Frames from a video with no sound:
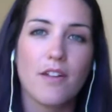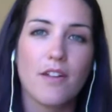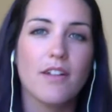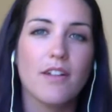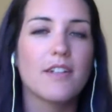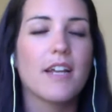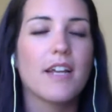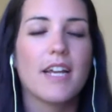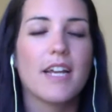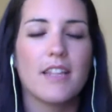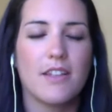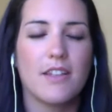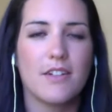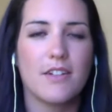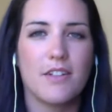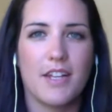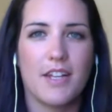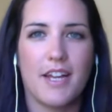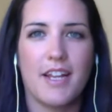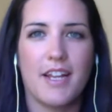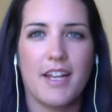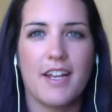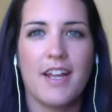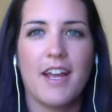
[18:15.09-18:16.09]

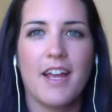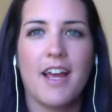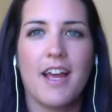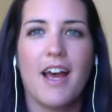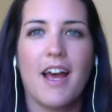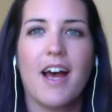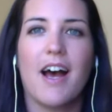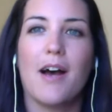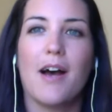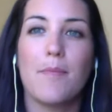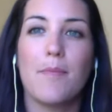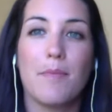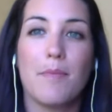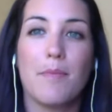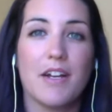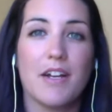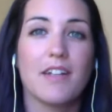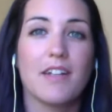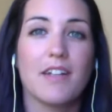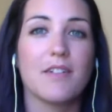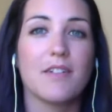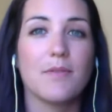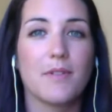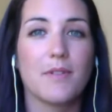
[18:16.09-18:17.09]
undiluted,
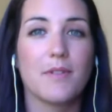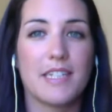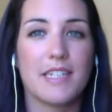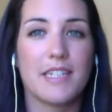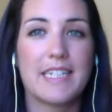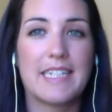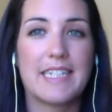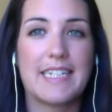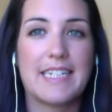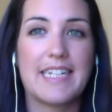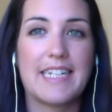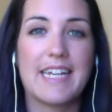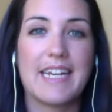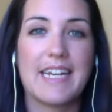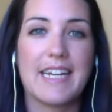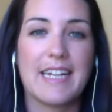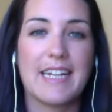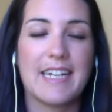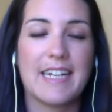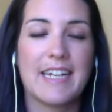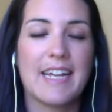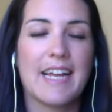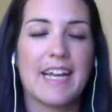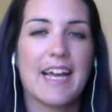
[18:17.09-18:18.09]
because it will
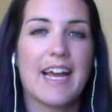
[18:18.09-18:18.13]
sting.